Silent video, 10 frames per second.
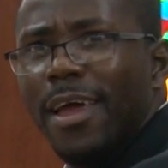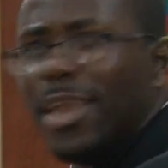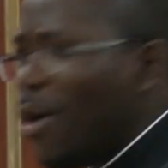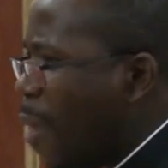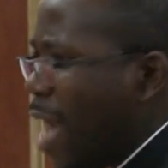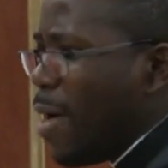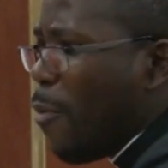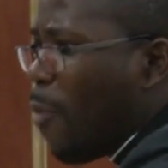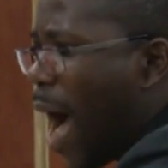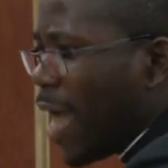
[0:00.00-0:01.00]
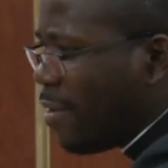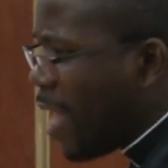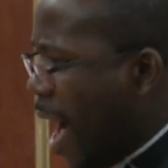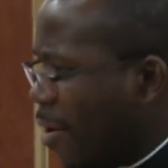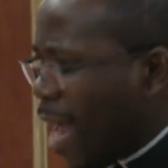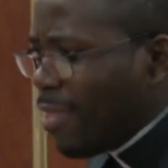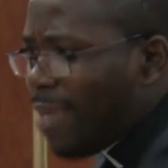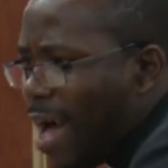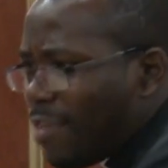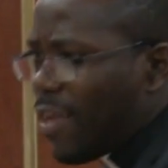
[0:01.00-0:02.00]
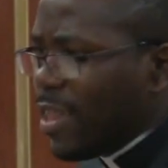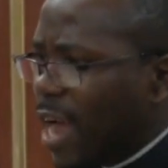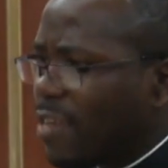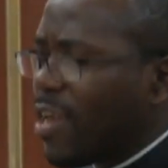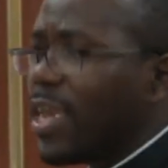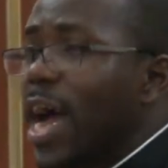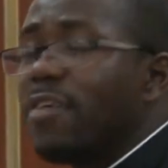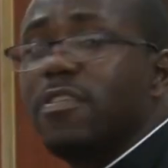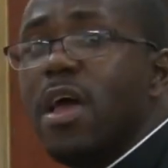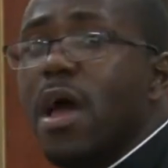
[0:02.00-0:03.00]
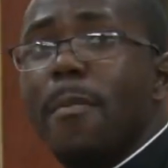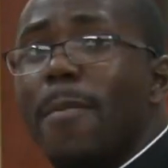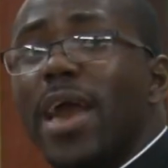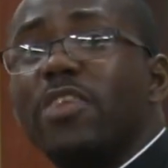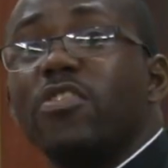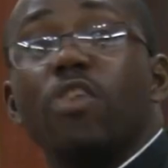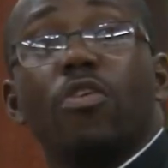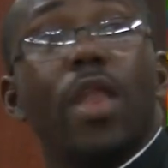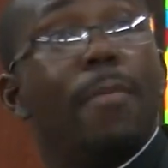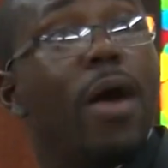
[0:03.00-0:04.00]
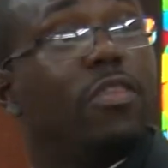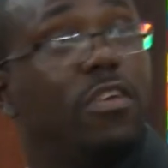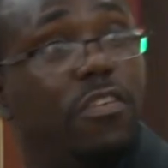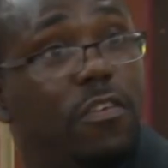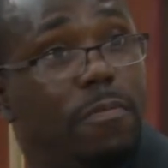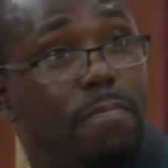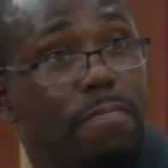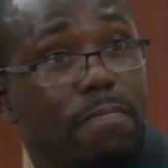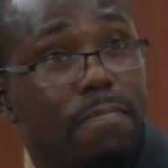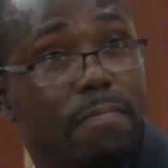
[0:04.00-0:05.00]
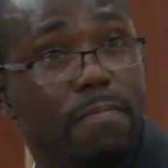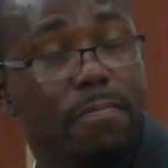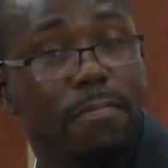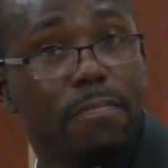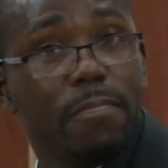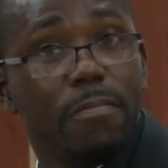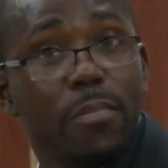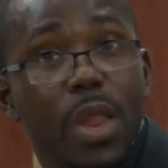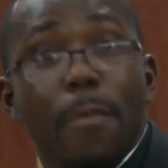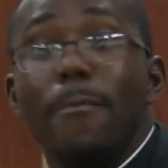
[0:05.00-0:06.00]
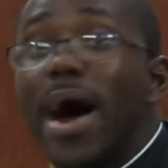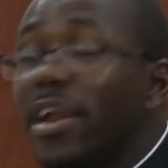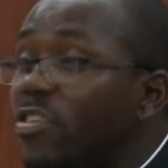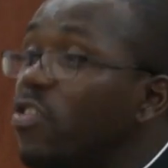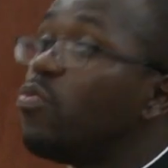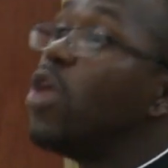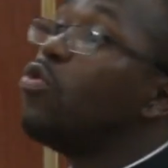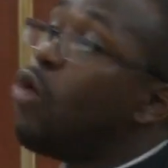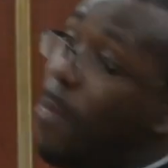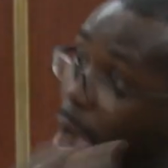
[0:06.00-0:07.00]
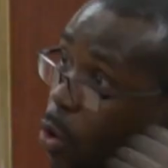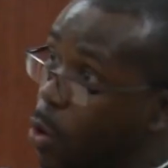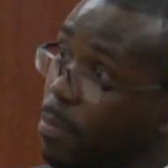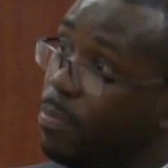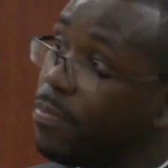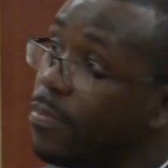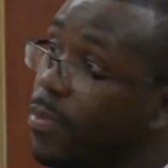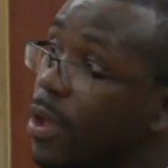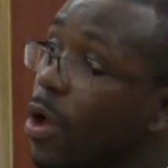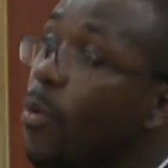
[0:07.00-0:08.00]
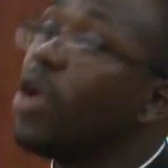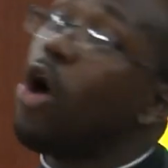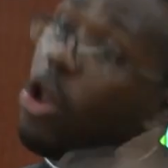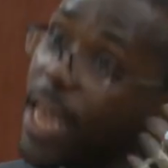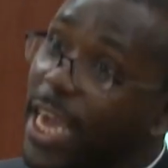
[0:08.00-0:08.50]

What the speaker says: They wear the white gown and dance and dance and dance. Marriage is not all about this. Marriage is when you go back home, when all the